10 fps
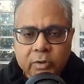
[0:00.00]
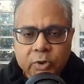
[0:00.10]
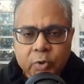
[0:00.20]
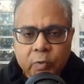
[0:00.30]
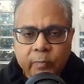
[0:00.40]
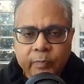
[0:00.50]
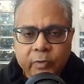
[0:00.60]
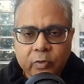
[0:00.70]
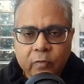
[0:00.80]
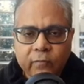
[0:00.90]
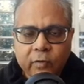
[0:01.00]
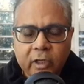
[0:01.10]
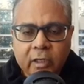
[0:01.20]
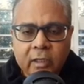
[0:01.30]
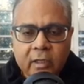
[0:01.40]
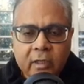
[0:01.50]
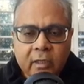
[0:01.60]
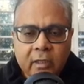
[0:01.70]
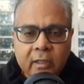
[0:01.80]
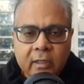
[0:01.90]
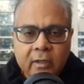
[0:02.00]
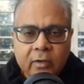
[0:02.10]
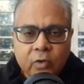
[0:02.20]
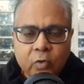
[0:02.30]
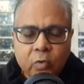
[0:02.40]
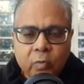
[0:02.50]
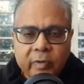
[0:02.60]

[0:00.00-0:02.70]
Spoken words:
So hopefully no